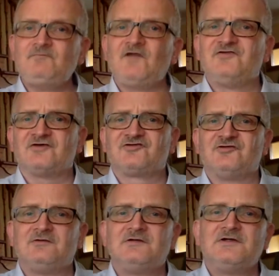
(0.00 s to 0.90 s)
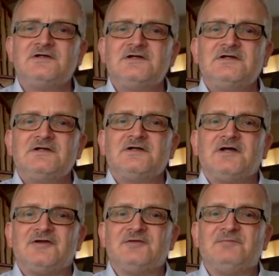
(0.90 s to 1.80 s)
addiction
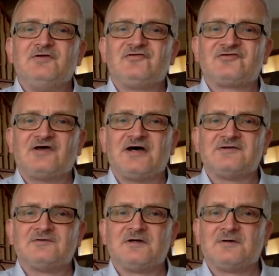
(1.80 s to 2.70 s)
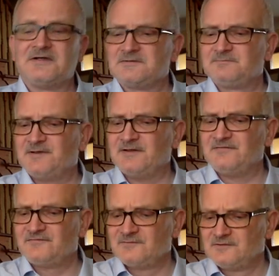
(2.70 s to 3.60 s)
and abuse tied to our
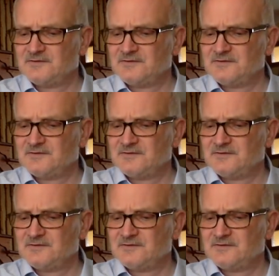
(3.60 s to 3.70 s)
Beth.